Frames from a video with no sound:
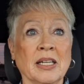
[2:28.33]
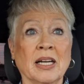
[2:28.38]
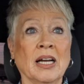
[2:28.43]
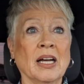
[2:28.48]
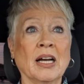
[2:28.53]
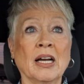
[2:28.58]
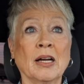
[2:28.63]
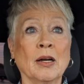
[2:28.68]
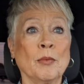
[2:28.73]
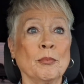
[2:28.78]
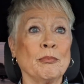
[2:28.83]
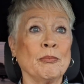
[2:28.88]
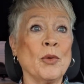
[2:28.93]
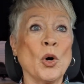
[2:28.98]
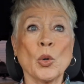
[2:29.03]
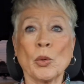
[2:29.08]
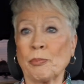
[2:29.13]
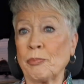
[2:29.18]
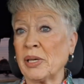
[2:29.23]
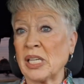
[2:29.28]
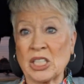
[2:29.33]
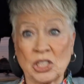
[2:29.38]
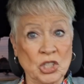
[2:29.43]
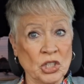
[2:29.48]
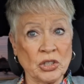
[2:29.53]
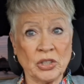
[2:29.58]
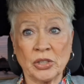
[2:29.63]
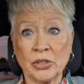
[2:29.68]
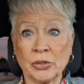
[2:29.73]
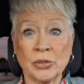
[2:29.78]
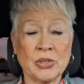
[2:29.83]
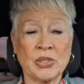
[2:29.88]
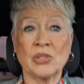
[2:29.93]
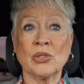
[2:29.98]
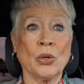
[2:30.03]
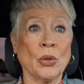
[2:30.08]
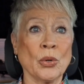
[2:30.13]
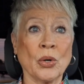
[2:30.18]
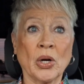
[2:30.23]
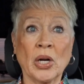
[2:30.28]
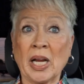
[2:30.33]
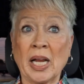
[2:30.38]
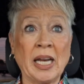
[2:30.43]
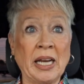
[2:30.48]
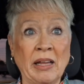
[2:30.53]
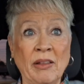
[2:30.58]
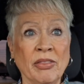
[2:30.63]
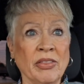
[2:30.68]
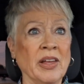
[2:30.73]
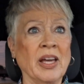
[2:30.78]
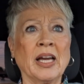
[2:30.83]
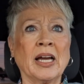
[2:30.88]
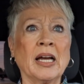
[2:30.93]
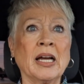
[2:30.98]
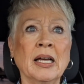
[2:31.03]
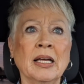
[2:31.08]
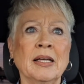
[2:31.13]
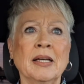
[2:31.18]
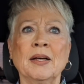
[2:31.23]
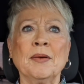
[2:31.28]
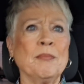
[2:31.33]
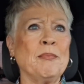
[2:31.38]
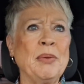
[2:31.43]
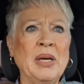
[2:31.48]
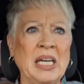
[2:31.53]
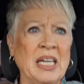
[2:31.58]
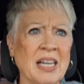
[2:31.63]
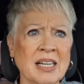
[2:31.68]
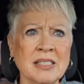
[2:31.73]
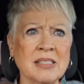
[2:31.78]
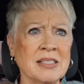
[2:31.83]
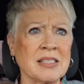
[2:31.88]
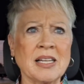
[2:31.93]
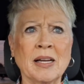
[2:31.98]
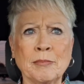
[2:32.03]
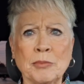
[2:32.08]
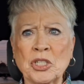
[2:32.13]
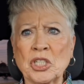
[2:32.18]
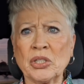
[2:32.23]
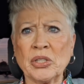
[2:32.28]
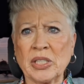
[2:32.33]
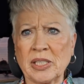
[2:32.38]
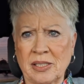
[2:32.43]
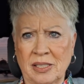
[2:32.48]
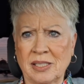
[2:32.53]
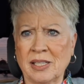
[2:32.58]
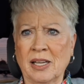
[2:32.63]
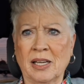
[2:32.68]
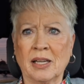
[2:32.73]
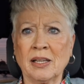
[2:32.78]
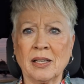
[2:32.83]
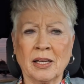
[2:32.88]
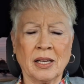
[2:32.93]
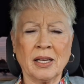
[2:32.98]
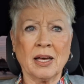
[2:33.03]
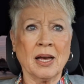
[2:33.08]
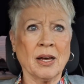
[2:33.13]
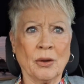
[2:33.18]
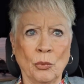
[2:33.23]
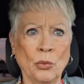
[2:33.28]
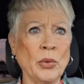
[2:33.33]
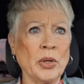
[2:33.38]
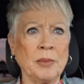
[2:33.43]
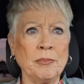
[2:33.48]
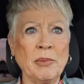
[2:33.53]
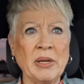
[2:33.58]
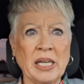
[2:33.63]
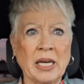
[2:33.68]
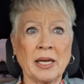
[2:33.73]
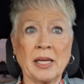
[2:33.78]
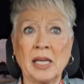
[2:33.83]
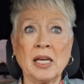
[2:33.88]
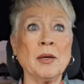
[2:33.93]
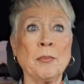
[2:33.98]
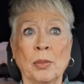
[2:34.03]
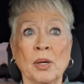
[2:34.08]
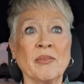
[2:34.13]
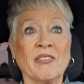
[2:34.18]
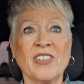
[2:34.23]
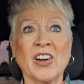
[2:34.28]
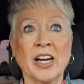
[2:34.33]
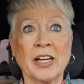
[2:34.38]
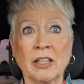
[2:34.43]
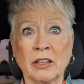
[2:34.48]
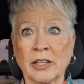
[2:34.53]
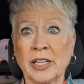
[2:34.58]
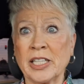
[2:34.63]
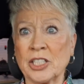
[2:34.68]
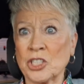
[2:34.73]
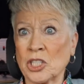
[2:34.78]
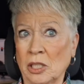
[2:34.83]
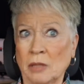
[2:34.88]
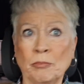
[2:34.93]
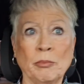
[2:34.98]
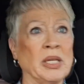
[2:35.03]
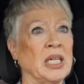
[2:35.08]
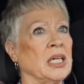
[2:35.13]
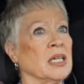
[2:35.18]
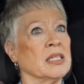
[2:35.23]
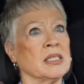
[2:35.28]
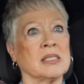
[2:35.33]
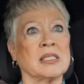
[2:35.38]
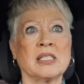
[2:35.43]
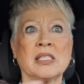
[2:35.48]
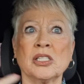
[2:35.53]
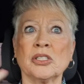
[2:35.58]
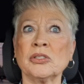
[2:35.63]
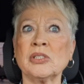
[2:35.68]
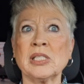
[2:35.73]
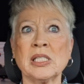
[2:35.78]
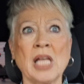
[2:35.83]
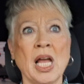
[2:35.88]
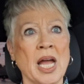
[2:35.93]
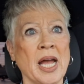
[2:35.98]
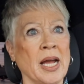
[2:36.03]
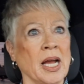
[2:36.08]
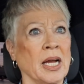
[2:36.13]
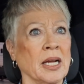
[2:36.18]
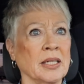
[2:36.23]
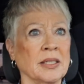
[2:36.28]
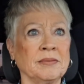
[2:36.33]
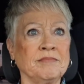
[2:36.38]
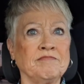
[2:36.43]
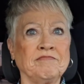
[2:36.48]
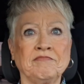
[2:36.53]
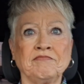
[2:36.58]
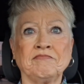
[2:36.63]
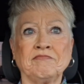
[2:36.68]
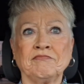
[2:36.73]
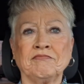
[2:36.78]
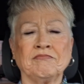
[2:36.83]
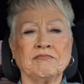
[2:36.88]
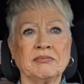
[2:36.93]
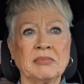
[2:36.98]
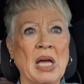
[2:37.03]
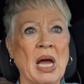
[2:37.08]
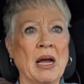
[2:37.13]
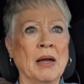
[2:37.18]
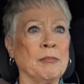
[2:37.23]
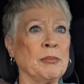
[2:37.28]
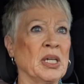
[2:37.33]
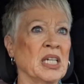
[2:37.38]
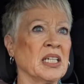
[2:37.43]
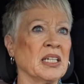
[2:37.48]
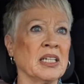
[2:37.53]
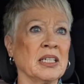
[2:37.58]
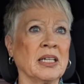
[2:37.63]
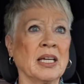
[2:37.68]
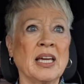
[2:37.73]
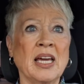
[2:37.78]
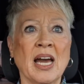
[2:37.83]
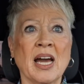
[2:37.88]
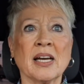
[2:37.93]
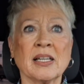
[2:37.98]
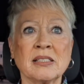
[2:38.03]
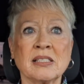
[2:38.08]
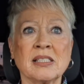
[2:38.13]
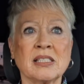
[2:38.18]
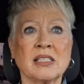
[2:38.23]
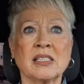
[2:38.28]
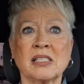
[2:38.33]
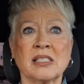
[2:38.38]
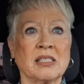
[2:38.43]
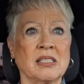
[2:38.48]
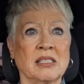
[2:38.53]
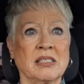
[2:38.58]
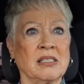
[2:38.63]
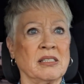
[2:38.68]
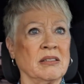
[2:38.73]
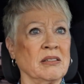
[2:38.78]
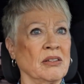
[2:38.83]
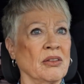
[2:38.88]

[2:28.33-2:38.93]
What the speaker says: or pictures or anything, because I'm sure it's would be a HIPAA violation, because there's like, I'm gonna guess